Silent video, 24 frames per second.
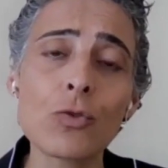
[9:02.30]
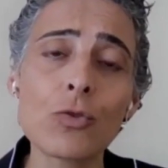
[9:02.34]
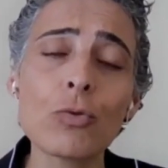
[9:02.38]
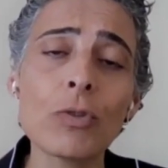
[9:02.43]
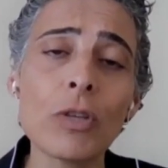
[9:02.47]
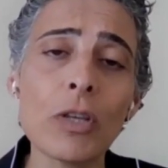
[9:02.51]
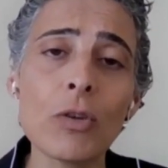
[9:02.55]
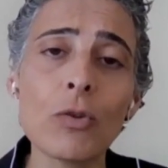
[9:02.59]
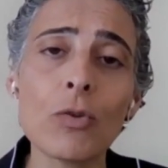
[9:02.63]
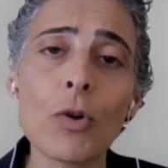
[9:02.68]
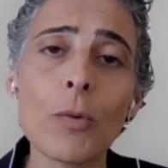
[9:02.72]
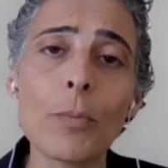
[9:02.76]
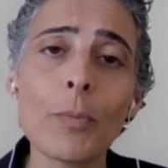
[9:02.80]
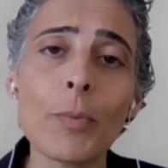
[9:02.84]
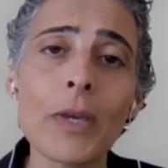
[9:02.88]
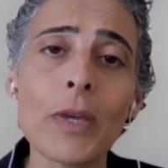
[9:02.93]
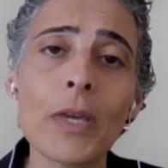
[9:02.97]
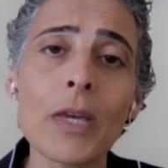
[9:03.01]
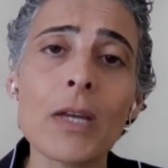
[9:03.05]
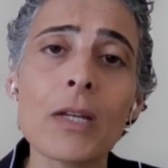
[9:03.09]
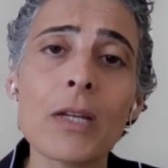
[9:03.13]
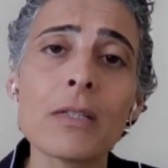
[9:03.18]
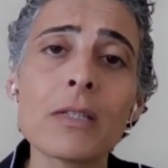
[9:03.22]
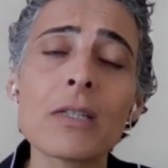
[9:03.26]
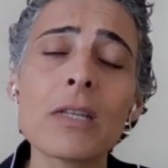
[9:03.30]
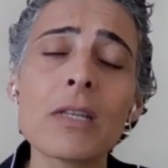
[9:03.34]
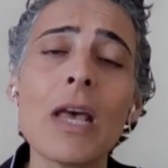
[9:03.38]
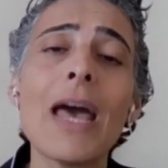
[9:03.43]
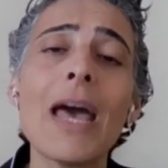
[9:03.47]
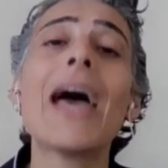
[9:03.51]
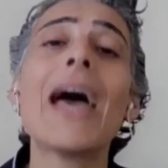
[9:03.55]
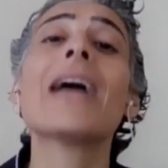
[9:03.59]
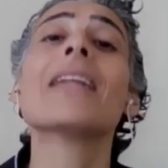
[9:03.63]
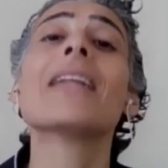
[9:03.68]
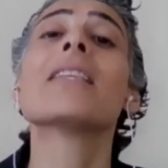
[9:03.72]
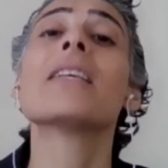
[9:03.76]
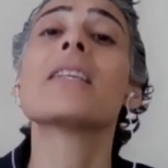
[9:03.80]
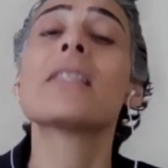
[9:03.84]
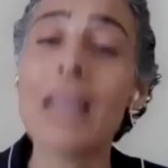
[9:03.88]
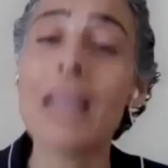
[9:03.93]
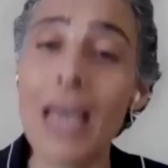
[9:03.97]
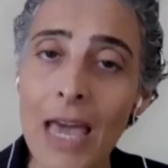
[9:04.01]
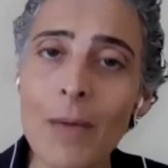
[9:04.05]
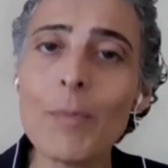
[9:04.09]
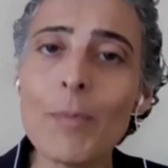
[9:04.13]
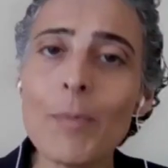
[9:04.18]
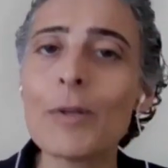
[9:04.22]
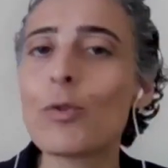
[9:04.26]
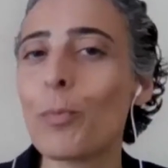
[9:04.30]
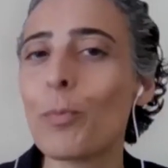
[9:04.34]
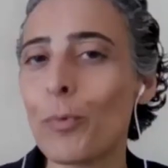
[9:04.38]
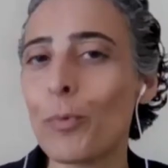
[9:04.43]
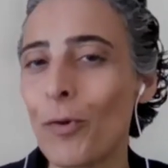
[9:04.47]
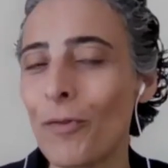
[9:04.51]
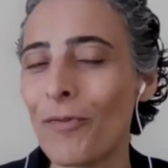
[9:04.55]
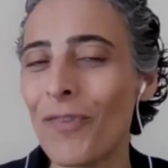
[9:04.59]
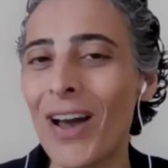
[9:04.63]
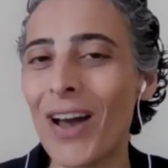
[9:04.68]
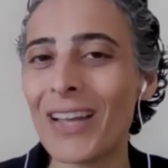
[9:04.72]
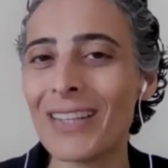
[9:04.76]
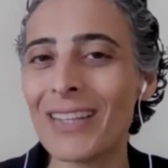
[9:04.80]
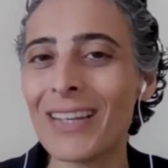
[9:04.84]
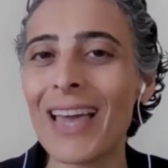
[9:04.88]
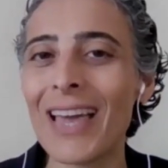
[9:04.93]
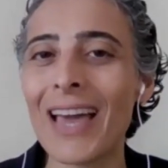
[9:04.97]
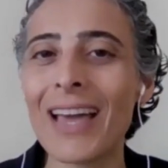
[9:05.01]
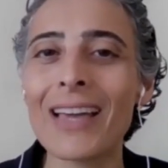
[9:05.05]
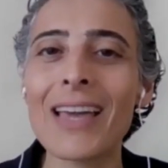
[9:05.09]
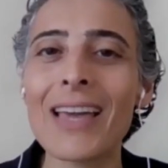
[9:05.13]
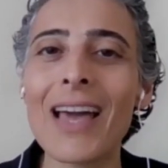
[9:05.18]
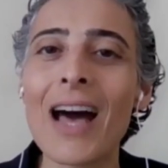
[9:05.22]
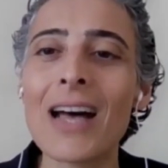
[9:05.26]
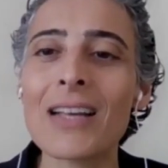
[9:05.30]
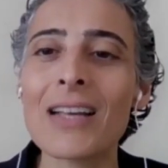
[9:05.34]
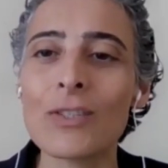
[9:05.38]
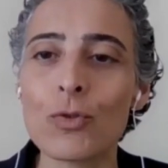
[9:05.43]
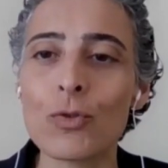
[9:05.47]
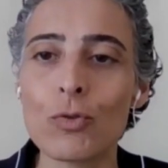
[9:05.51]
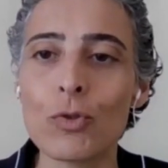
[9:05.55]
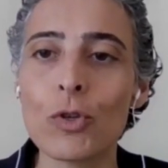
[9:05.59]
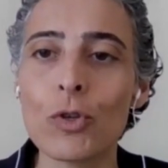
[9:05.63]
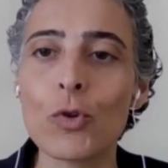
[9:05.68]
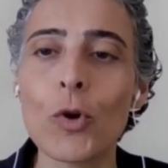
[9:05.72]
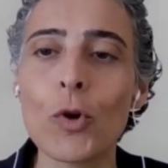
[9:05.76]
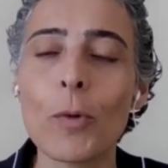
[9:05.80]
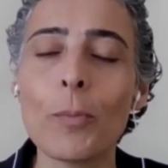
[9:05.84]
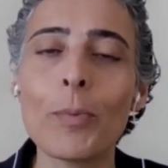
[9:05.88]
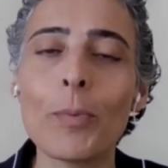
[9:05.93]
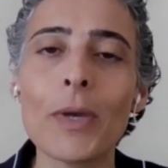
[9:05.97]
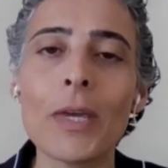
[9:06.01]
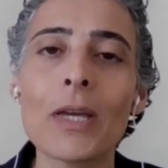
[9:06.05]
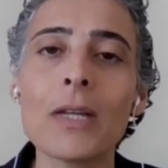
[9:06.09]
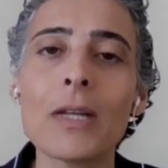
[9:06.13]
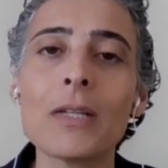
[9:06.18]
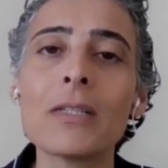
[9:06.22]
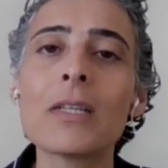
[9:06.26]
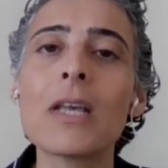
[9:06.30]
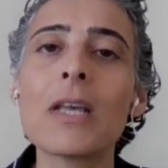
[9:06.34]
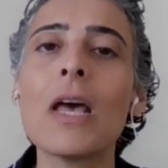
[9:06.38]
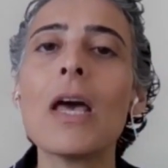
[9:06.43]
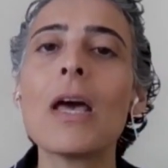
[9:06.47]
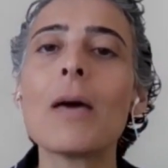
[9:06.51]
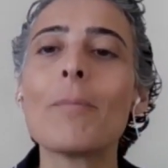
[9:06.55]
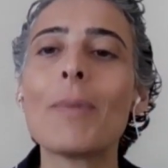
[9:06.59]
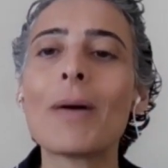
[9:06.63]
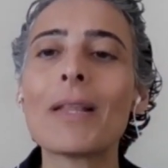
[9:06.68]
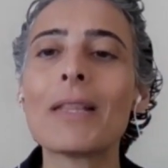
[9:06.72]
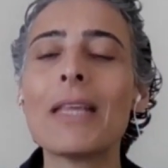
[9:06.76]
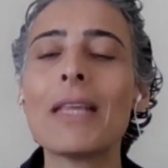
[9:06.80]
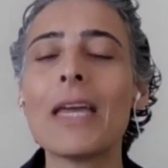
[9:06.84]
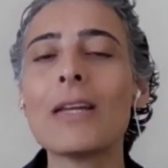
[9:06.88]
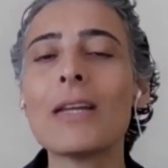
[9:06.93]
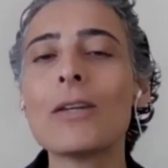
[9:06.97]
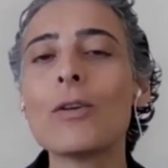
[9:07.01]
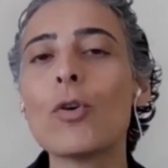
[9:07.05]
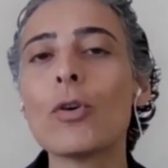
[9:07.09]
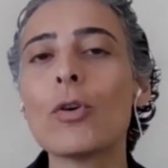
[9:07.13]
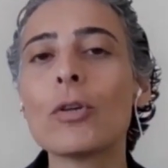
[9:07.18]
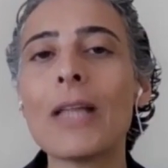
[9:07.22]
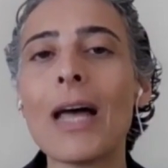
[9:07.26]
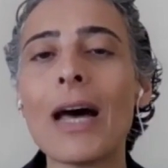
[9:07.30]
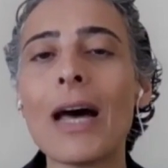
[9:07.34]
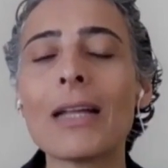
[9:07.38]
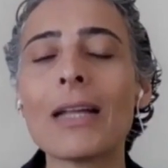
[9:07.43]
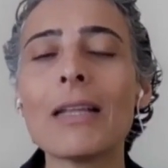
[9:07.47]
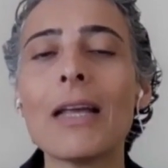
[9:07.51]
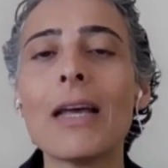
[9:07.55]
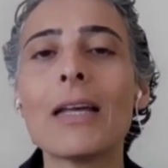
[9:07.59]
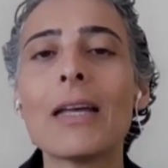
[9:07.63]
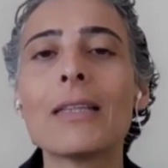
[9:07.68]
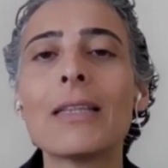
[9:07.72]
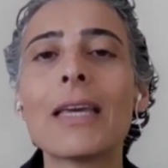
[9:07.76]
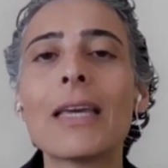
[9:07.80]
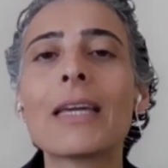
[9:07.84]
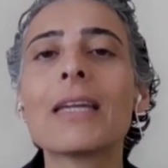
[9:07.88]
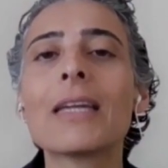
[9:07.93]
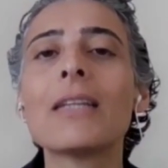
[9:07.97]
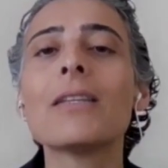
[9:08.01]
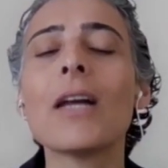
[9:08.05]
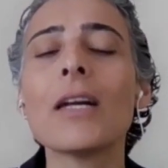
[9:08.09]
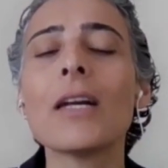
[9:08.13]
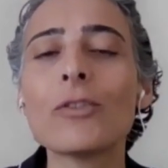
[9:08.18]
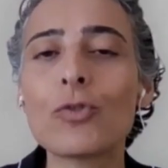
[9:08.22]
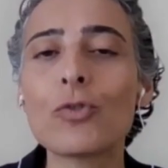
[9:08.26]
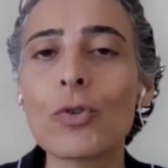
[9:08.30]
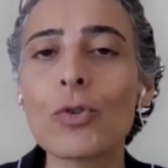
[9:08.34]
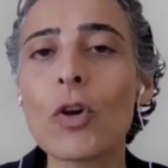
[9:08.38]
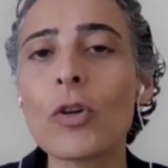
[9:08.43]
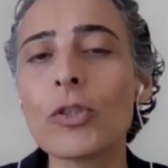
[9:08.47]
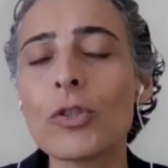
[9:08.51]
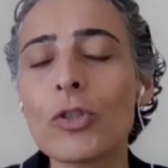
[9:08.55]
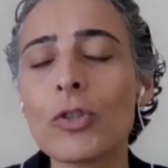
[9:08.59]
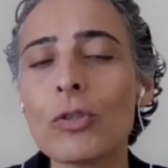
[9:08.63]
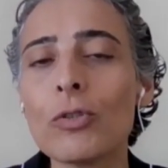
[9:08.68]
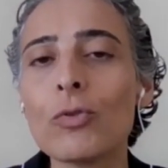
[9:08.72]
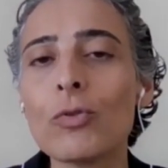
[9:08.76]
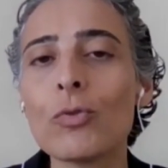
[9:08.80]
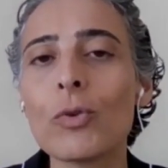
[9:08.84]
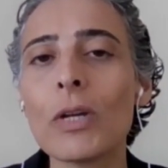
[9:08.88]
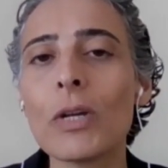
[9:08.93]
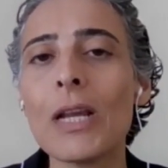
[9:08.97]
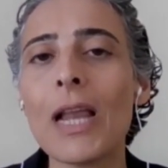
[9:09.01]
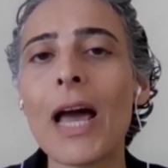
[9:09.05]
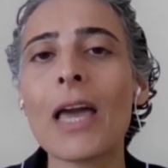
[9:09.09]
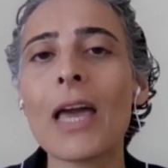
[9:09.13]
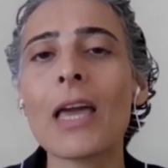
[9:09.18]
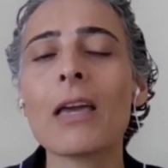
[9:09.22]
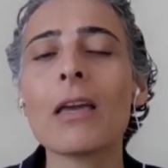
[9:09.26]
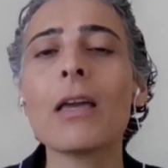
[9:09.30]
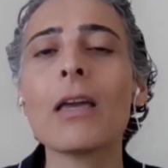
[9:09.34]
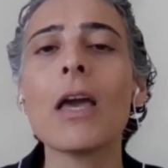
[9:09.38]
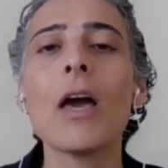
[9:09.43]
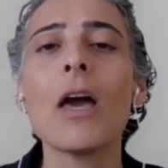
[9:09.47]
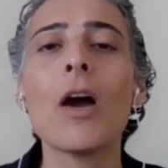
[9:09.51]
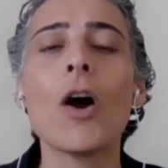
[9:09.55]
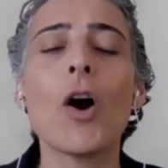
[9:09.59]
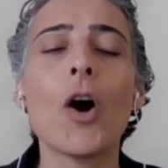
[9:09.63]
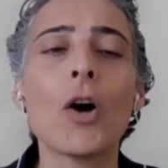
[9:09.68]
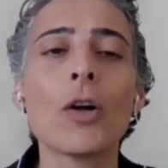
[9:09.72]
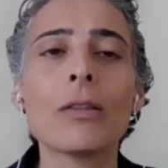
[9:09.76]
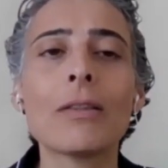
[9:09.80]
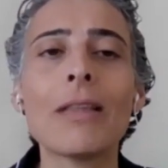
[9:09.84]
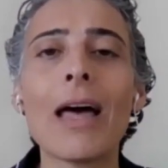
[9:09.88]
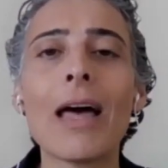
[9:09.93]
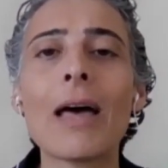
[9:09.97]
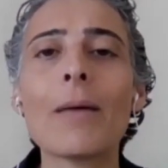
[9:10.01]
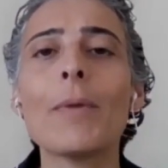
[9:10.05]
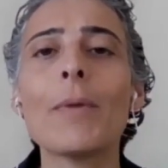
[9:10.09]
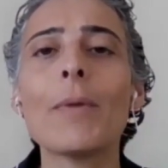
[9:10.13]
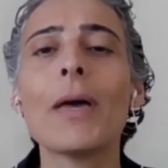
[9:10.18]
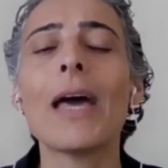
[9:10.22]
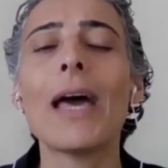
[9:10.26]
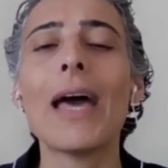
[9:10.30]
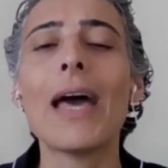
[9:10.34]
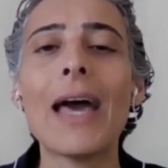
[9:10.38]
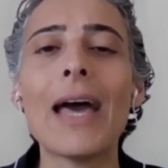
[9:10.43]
to the Europeans and is able to provide again gas to the Europeans, but they know that they cannot continue relying on them.